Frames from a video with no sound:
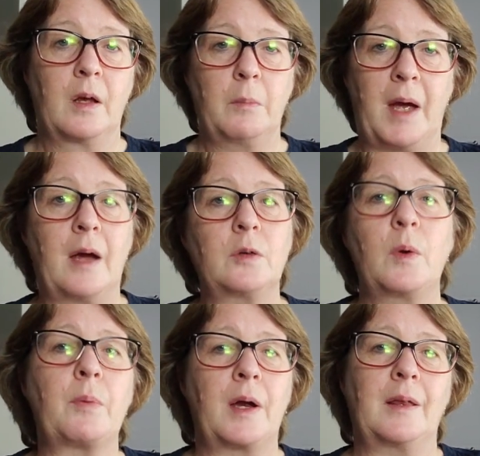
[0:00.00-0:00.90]
But how do we
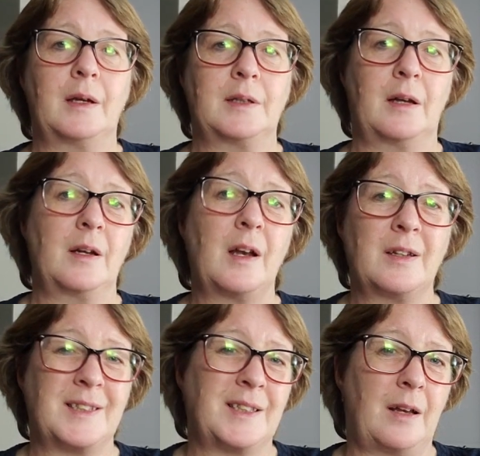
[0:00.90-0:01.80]
break that down and
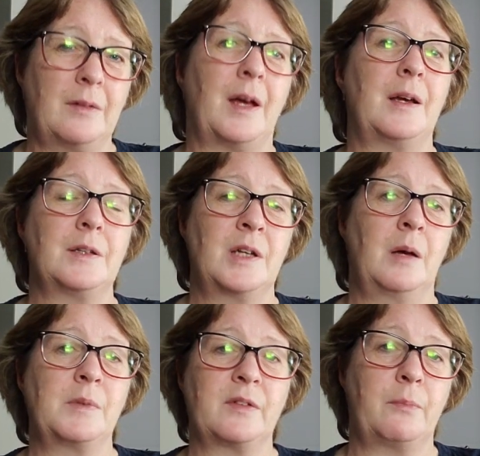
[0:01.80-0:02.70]
understand that in
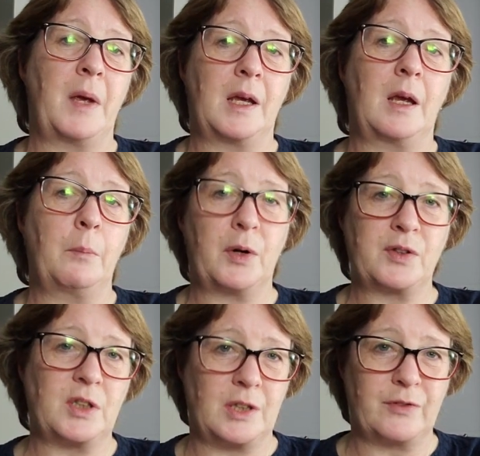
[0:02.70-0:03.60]
terms of making
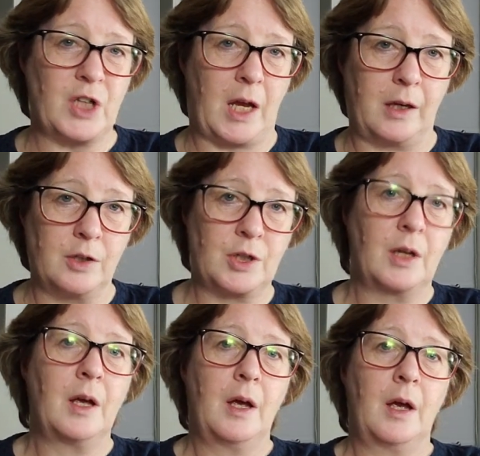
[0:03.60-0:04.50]
positive change
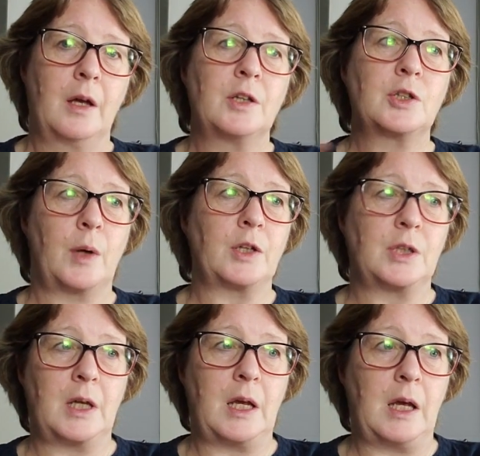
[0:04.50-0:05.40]
to
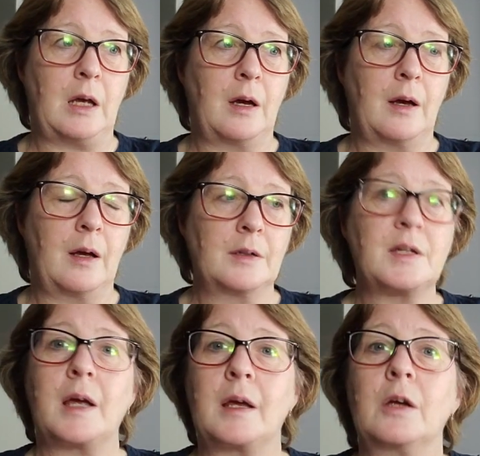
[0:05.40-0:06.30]
actually
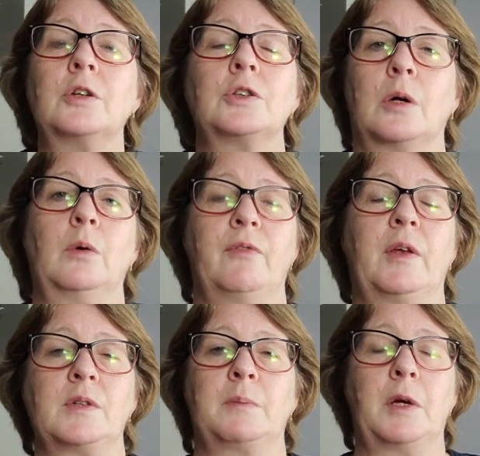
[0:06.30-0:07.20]
taking control of
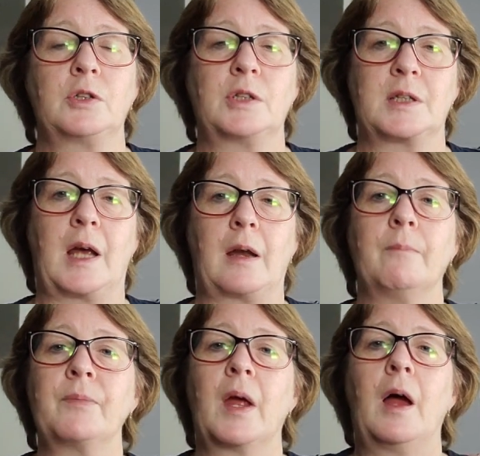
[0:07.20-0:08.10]
those emotions again?
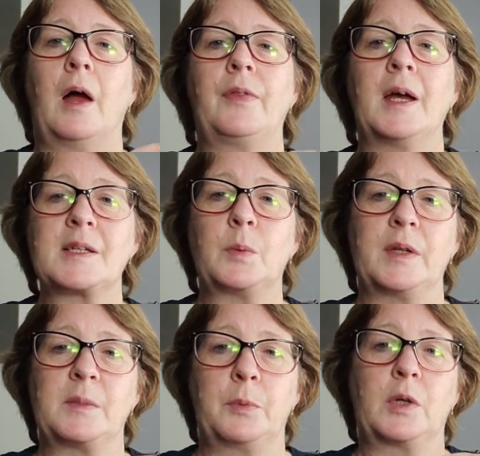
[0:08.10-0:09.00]
And that's what
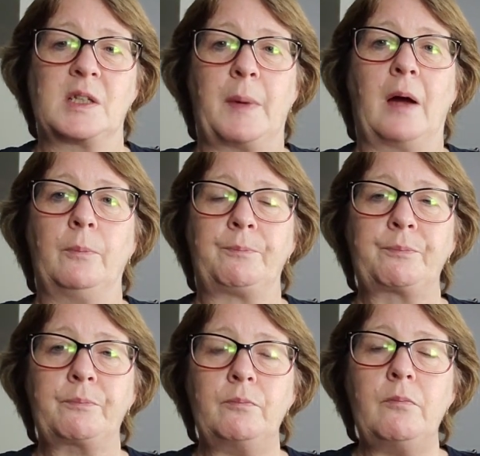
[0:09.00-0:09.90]
this book is about.
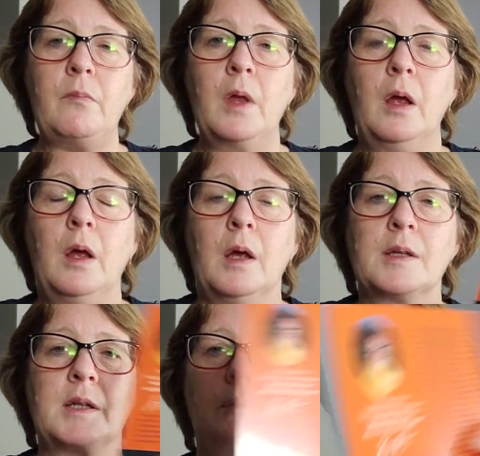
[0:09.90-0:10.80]

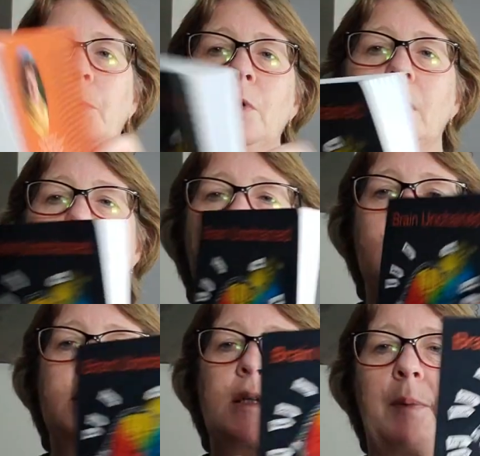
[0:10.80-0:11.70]
So the book
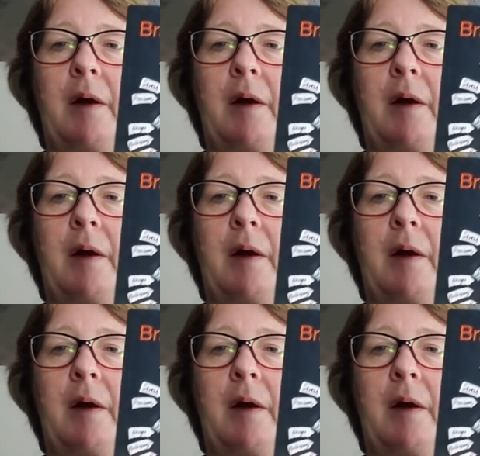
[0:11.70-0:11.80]
is about